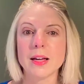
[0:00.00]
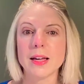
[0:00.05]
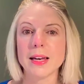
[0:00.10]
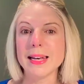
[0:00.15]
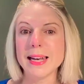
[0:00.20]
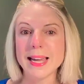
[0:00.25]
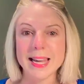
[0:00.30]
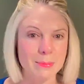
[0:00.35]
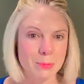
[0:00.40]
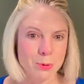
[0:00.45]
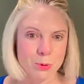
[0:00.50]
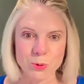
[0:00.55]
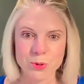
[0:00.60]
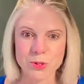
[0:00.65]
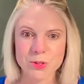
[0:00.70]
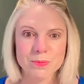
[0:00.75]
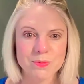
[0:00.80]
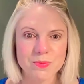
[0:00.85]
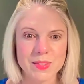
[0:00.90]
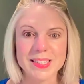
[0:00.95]
labeled
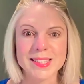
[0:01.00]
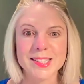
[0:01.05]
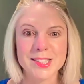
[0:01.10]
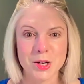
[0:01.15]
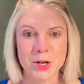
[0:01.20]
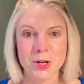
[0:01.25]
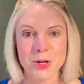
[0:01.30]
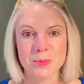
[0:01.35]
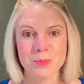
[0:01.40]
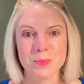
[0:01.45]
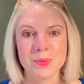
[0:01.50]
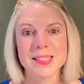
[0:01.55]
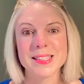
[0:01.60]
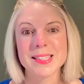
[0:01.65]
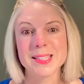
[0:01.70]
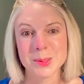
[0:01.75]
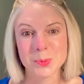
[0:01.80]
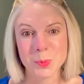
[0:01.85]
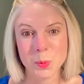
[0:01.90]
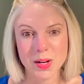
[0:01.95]
these terms
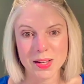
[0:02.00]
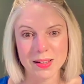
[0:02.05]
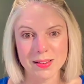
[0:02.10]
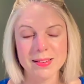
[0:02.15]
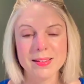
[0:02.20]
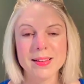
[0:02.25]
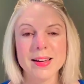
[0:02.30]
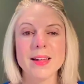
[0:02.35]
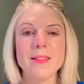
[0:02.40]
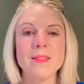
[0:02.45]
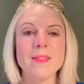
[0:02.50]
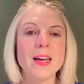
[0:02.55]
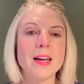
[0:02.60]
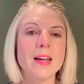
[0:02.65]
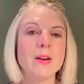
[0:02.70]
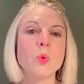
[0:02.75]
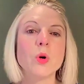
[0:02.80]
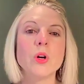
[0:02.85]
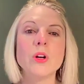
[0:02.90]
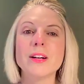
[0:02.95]
as well. And
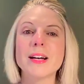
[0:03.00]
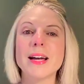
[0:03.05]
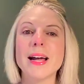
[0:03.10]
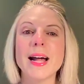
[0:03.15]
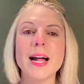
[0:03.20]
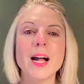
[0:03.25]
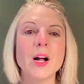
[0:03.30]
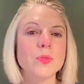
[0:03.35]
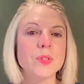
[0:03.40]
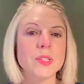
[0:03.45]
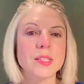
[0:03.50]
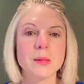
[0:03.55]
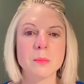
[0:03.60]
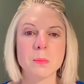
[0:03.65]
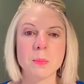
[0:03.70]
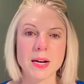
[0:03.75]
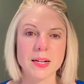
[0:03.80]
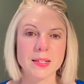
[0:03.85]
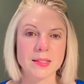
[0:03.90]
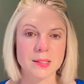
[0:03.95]
then we'll look at how this
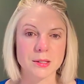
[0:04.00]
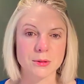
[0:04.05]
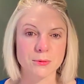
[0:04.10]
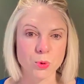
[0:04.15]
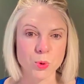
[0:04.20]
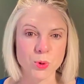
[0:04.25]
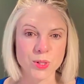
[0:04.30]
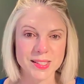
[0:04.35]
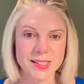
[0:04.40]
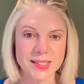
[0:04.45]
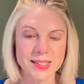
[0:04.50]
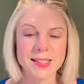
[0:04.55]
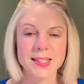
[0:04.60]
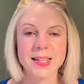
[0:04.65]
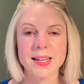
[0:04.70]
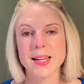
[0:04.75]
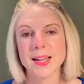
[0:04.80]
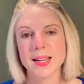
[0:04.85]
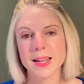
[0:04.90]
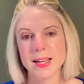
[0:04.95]
impacts the voice
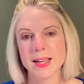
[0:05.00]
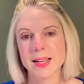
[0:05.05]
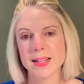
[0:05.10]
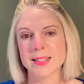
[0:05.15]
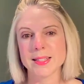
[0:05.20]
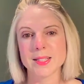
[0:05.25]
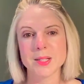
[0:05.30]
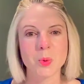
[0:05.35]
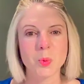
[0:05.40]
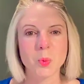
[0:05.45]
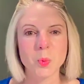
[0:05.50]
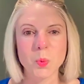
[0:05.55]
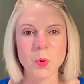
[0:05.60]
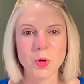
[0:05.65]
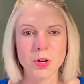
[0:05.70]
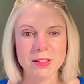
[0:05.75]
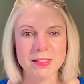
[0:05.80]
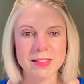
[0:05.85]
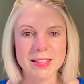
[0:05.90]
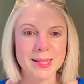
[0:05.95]
and
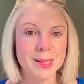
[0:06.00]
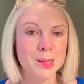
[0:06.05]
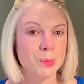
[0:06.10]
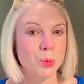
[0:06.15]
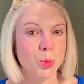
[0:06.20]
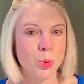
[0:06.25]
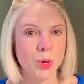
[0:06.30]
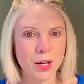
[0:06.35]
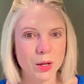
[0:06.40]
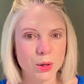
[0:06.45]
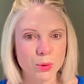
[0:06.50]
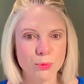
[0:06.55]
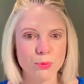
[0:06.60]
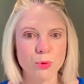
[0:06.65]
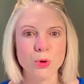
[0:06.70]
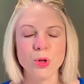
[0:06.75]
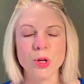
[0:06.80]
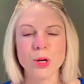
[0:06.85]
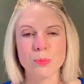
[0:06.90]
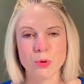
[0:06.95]
what I think is a more
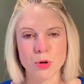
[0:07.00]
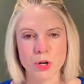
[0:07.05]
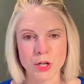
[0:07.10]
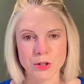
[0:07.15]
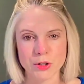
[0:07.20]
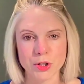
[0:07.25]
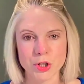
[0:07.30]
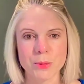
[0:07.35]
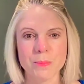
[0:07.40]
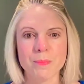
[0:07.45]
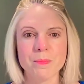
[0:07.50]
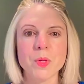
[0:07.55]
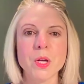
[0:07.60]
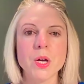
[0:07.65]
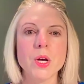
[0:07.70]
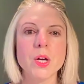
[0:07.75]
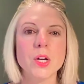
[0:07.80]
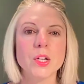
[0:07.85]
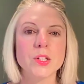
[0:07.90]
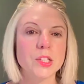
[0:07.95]
helpful approach.
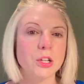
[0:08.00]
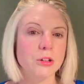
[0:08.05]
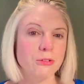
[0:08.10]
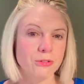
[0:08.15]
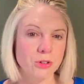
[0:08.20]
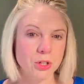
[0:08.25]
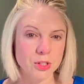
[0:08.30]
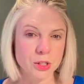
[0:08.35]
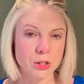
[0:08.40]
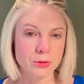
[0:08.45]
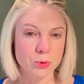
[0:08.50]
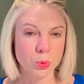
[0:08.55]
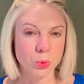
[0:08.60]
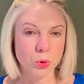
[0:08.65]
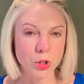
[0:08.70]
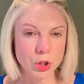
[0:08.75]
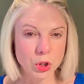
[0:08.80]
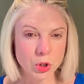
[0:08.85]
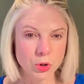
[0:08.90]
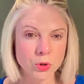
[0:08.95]
So first of
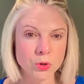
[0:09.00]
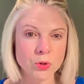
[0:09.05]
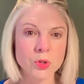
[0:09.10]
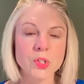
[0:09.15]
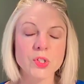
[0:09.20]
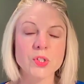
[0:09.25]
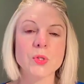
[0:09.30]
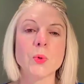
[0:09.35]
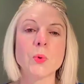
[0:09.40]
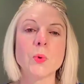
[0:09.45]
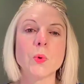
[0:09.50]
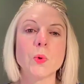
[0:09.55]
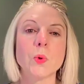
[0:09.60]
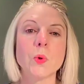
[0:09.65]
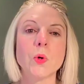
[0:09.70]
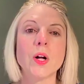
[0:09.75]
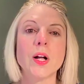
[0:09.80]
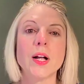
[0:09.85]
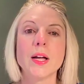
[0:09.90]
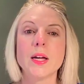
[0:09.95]
all, Jung
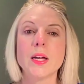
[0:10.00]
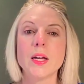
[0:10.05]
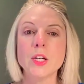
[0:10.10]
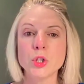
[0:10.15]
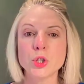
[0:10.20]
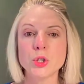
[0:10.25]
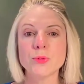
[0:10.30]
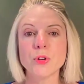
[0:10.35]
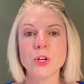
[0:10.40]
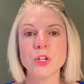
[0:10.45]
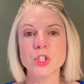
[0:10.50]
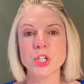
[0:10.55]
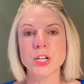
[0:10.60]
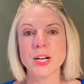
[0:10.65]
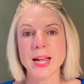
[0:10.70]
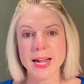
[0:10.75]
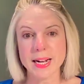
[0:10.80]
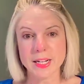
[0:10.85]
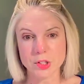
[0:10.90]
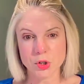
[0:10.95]
saw
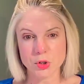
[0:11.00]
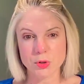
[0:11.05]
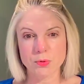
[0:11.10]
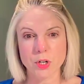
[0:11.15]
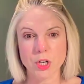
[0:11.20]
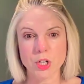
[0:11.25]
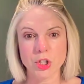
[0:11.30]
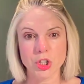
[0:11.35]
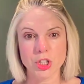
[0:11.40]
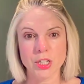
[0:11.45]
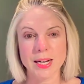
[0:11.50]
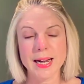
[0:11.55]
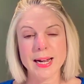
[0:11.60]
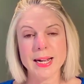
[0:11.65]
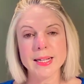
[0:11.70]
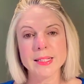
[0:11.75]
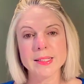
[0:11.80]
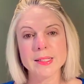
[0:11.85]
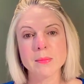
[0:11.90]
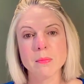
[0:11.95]
introversion, extroversion
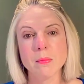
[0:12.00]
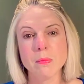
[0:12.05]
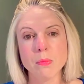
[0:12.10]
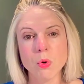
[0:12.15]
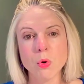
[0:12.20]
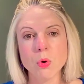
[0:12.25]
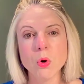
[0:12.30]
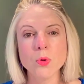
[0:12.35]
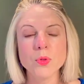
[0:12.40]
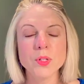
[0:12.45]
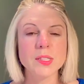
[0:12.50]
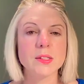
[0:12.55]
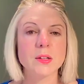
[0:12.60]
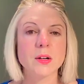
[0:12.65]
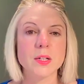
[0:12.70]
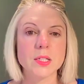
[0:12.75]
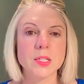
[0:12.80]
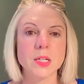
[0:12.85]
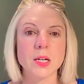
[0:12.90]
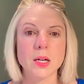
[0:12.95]
as more this
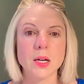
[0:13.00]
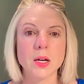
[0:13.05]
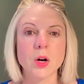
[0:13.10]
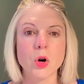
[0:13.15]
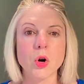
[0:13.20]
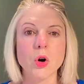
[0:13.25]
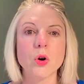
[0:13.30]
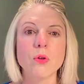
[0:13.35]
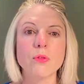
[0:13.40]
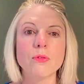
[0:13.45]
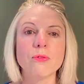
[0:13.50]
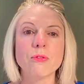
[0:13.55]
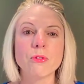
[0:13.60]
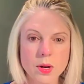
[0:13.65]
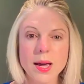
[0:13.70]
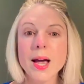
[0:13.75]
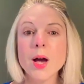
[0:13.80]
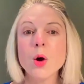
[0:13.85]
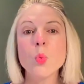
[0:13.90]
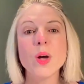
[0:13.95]
idea of
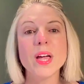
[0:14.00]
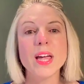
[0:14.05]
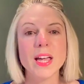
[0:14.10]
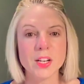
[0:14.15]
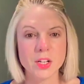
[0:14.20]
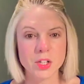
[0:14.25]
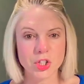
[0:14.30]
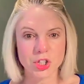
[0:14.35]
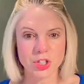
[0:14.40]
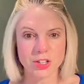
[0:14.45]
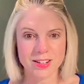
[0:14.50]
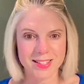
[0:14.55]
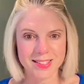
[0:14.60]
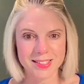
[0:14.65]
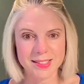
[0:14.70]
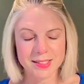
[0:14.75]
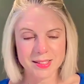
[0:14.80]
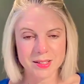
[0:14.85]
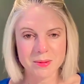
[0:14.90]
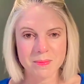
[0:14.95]
how we're
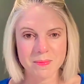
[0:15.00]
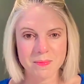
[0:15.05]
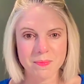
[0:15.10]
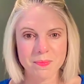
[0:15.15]
energized.